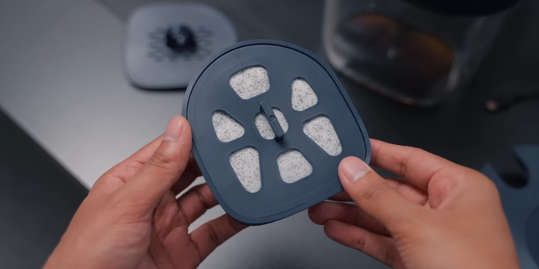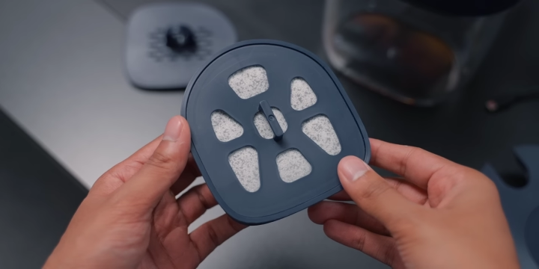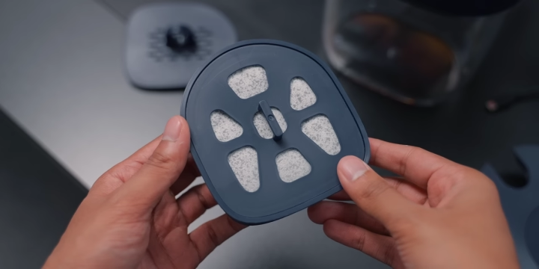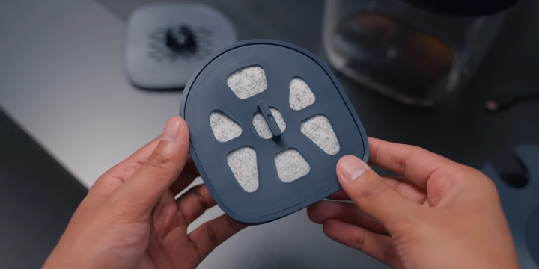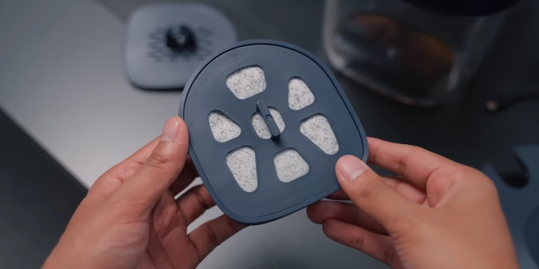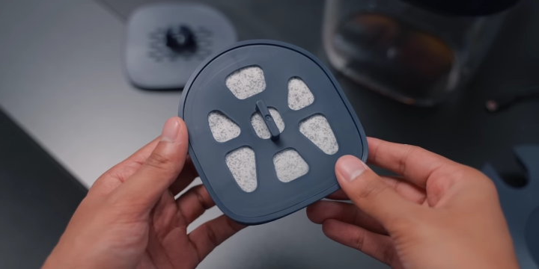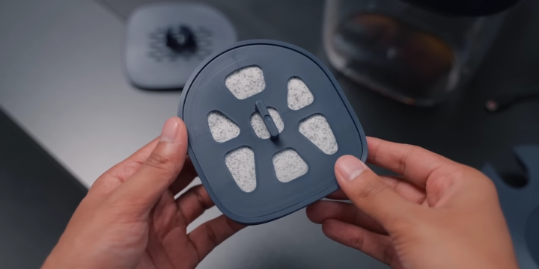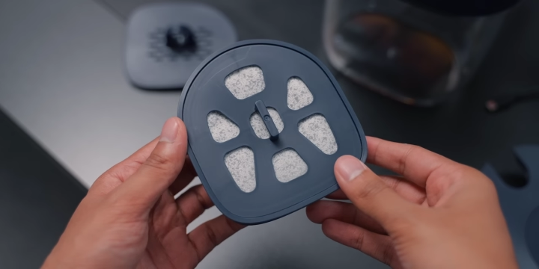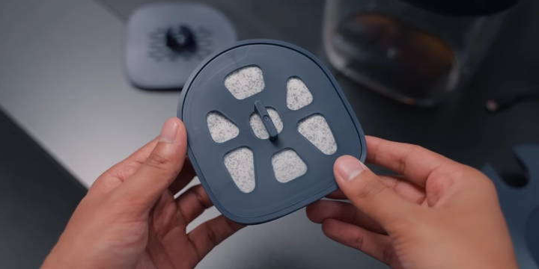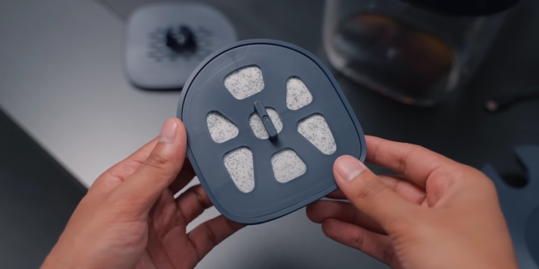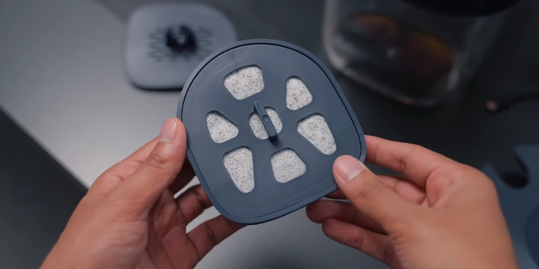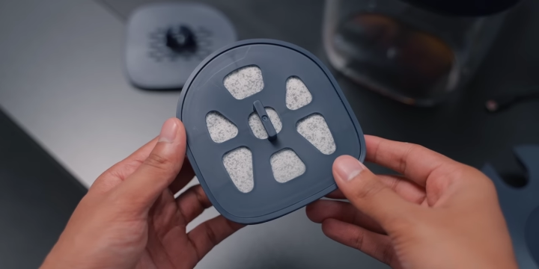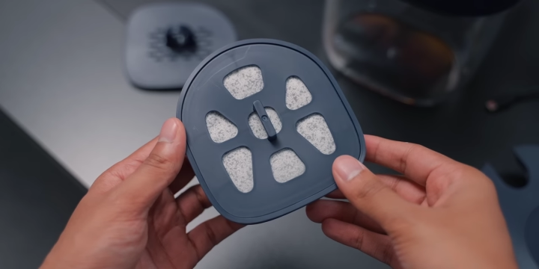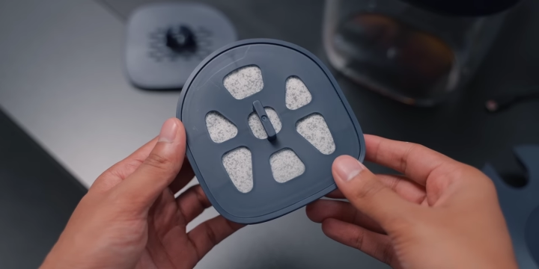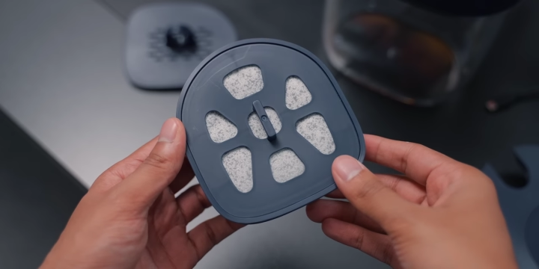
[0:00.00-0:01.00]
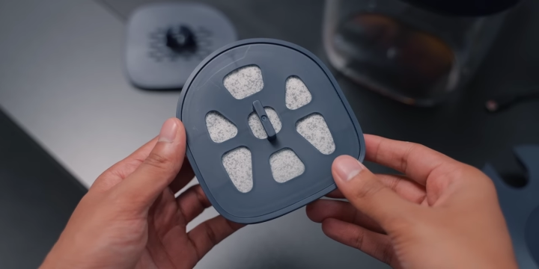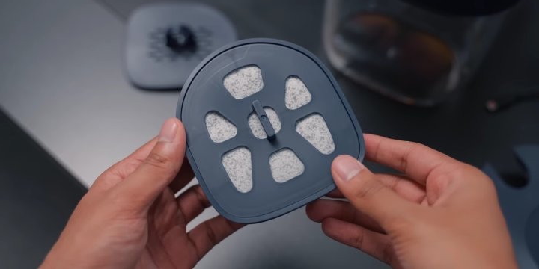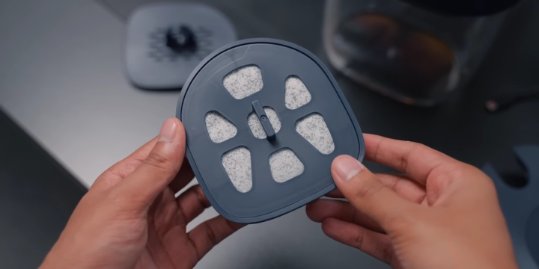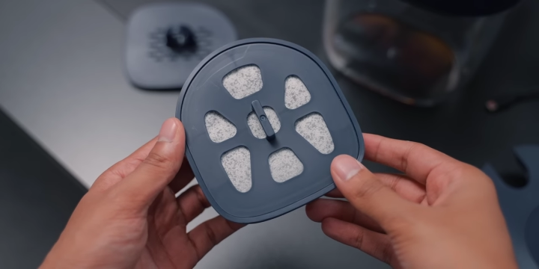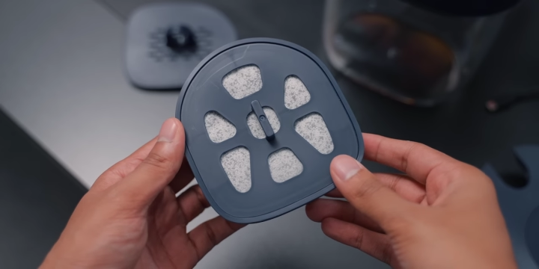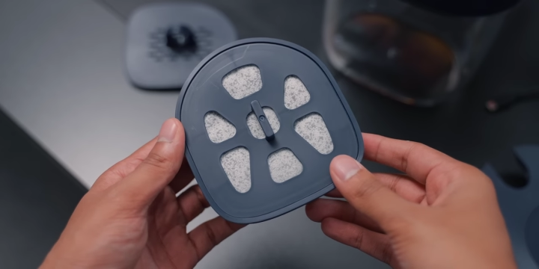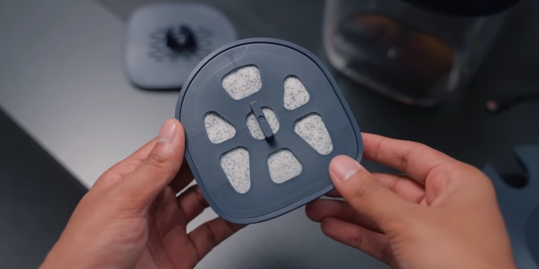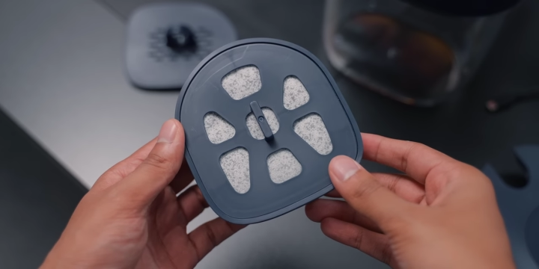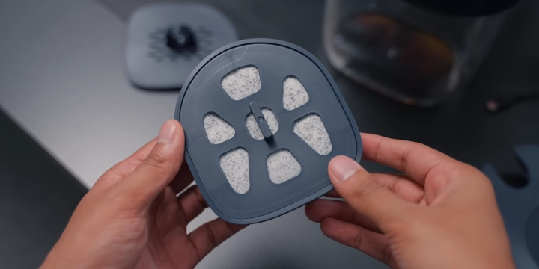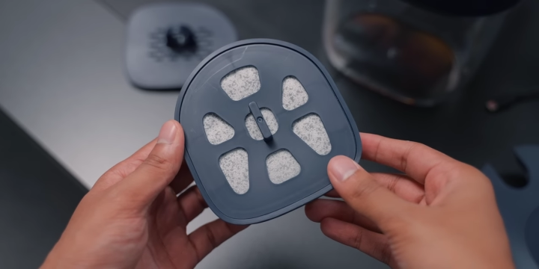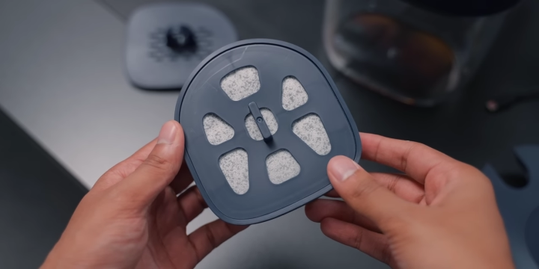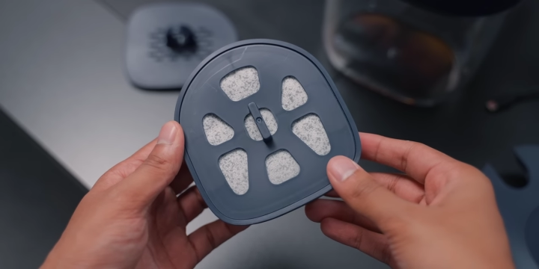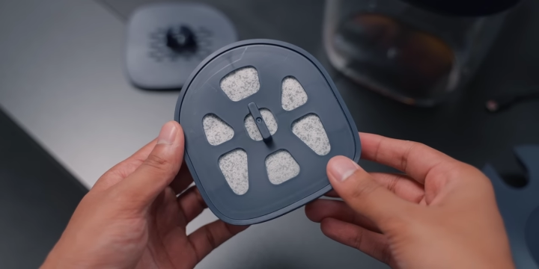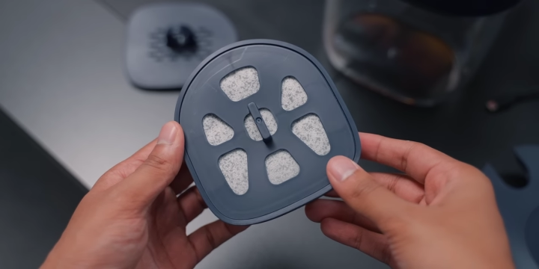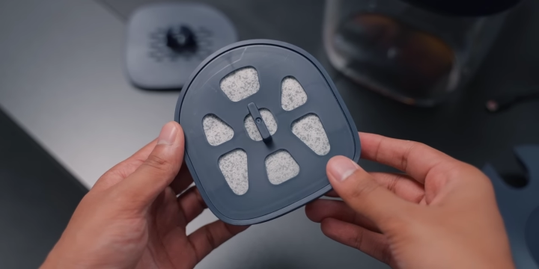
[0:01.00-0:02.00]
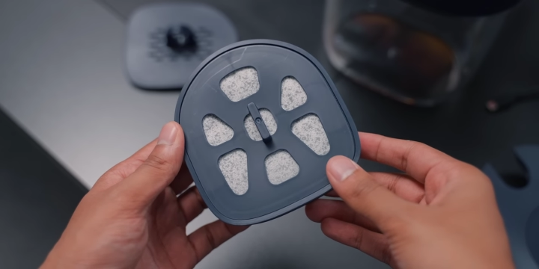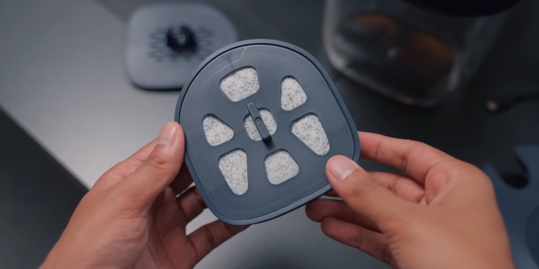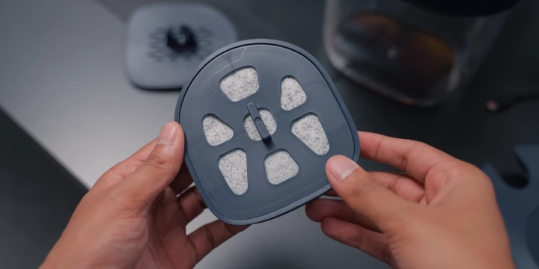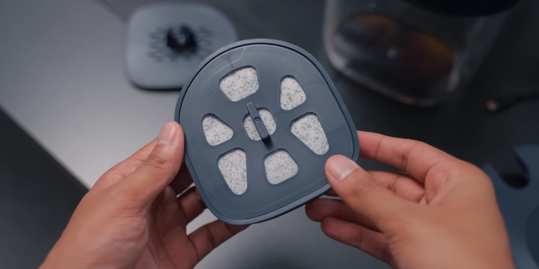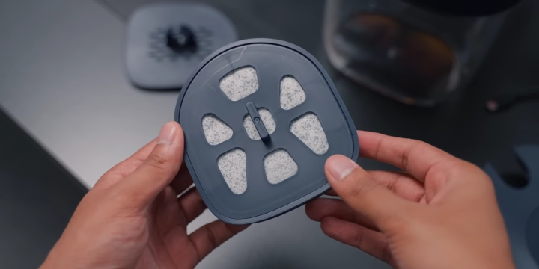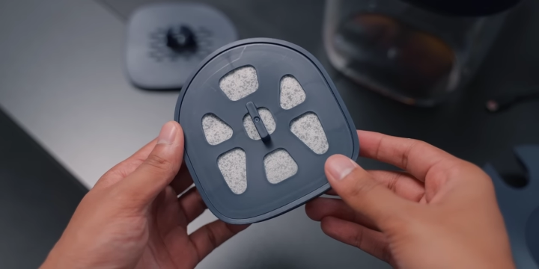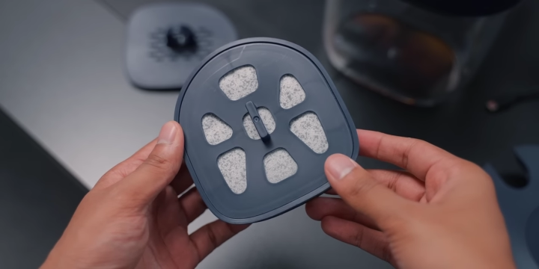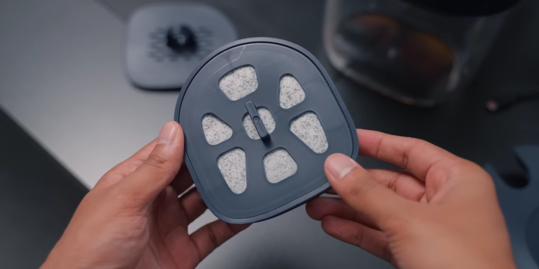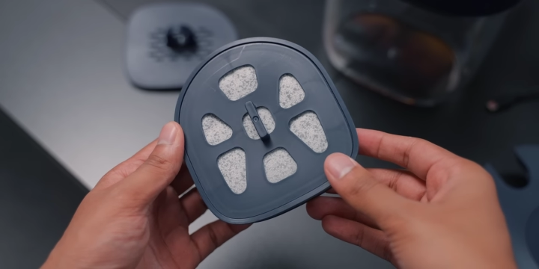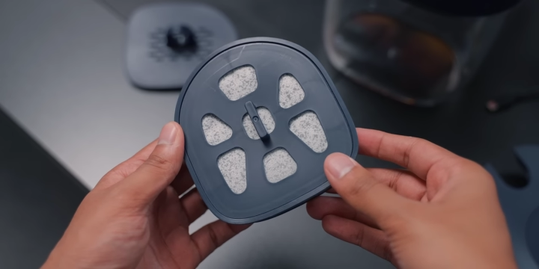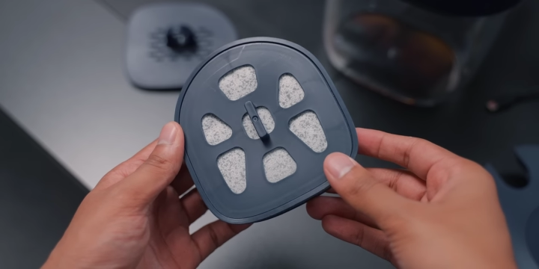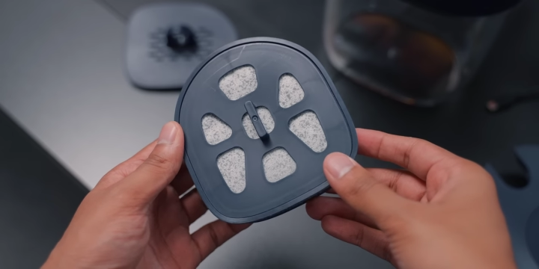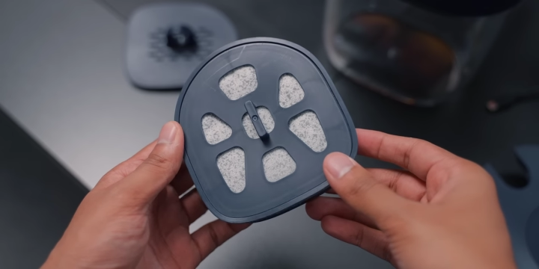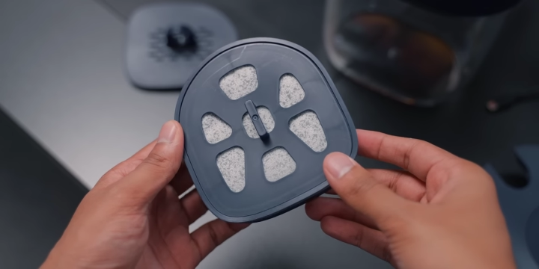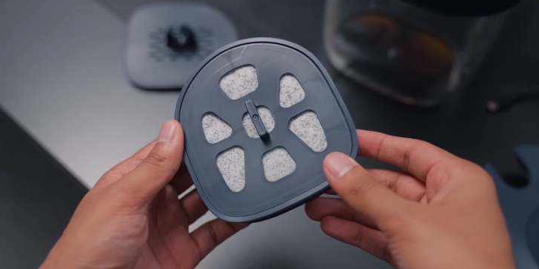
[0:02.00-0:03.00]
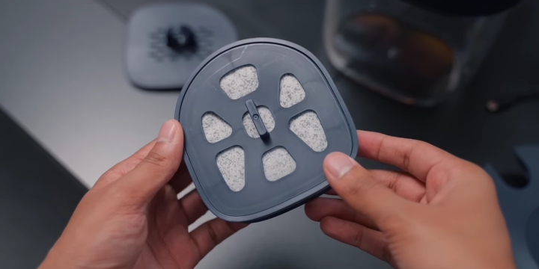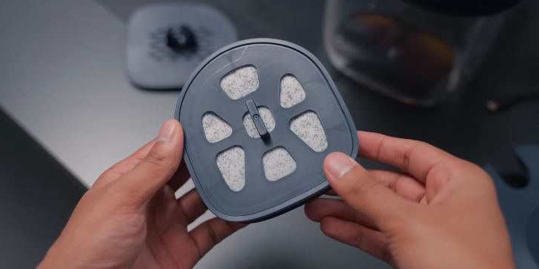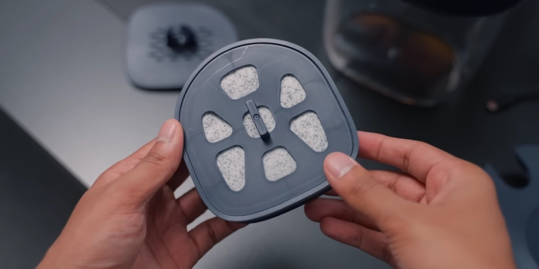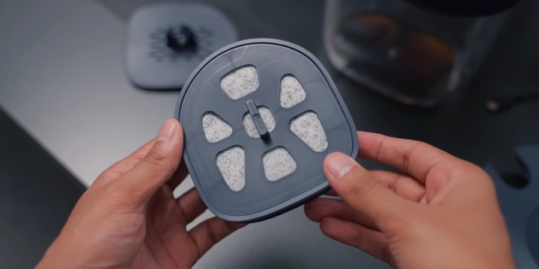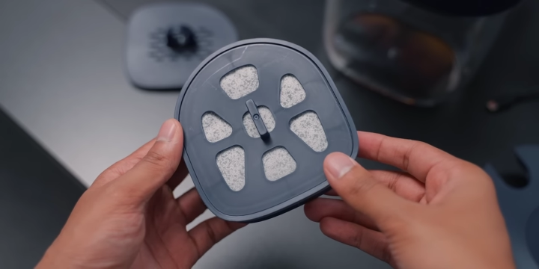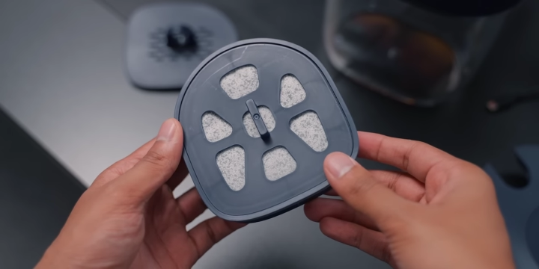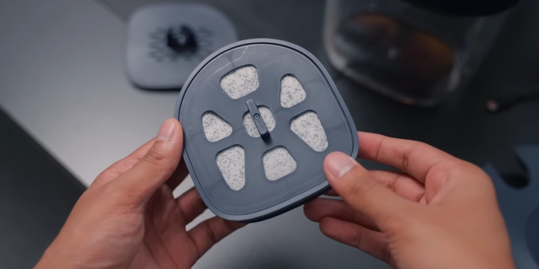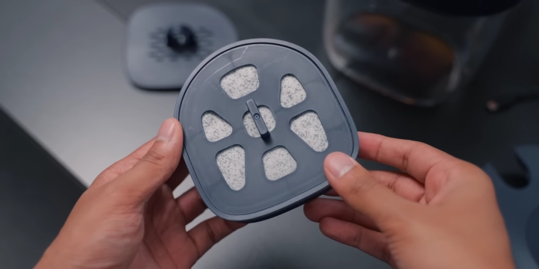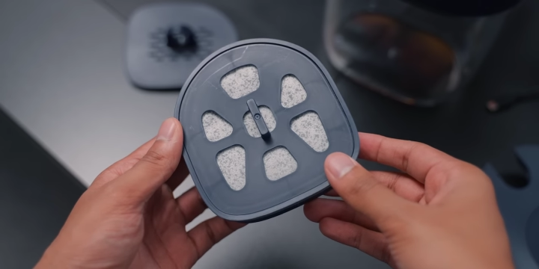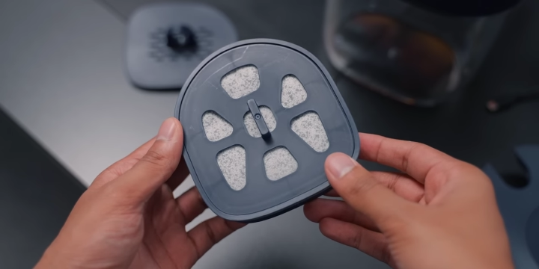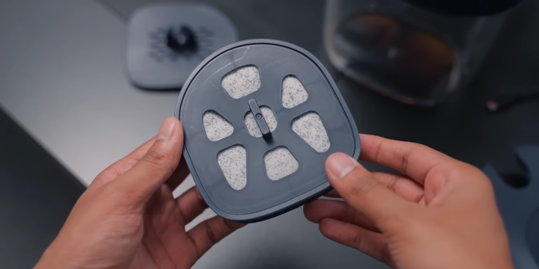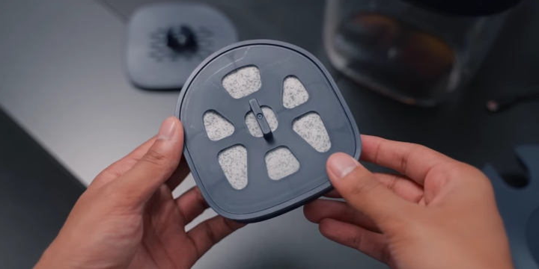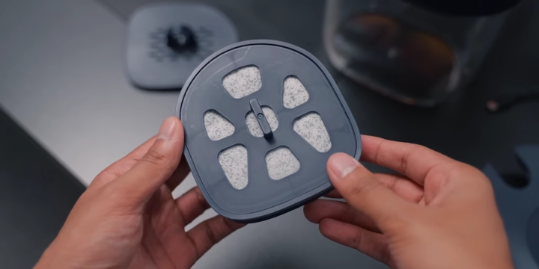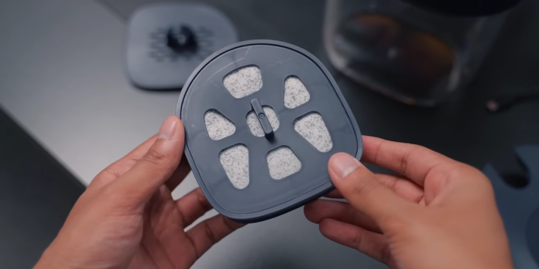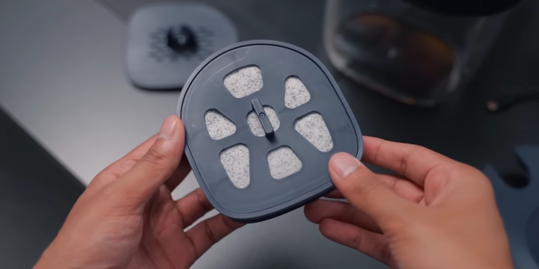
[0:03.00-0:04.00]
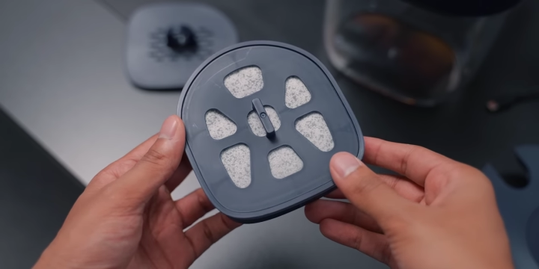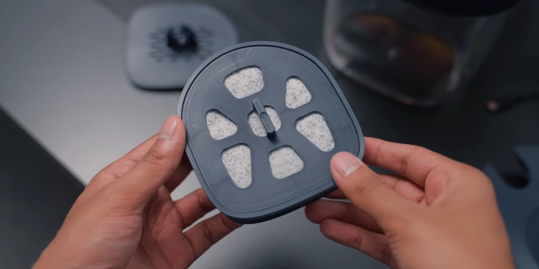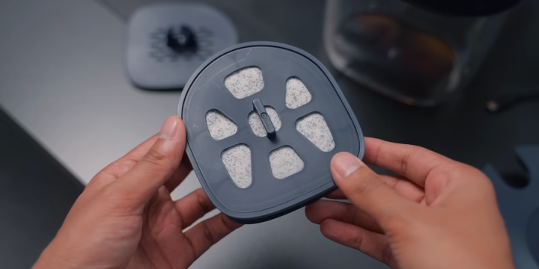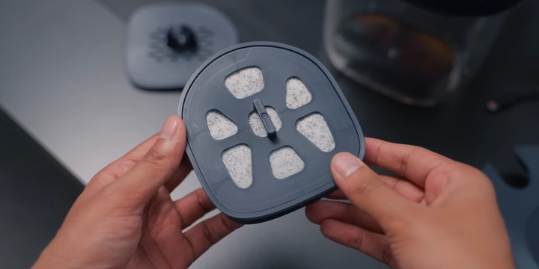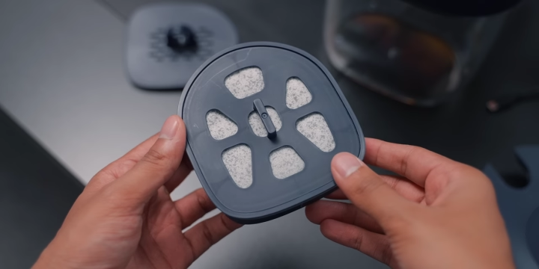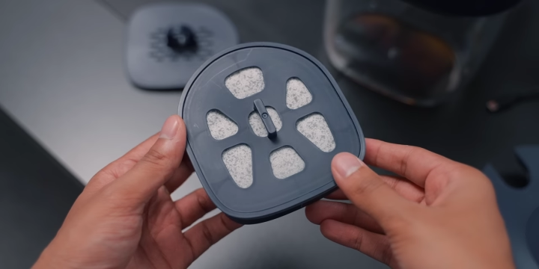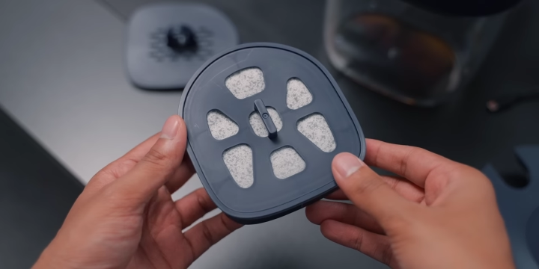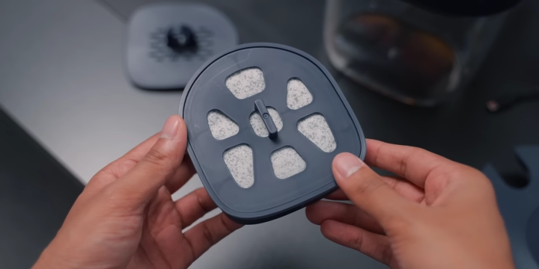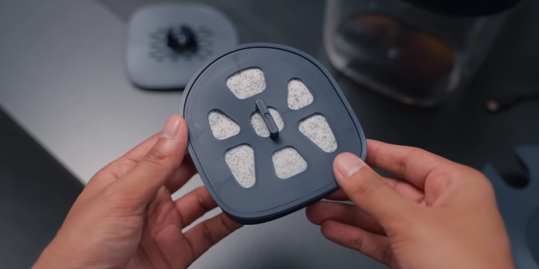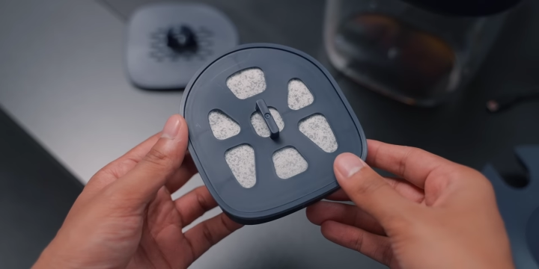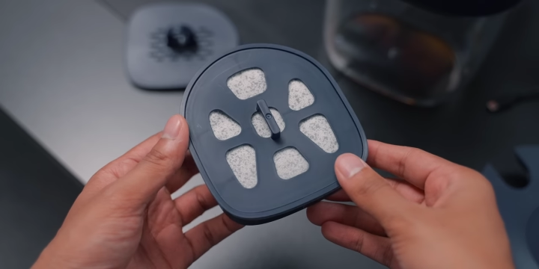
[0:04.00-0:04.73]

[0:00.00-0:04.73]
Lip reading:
No face is visible, so there are no lips to read.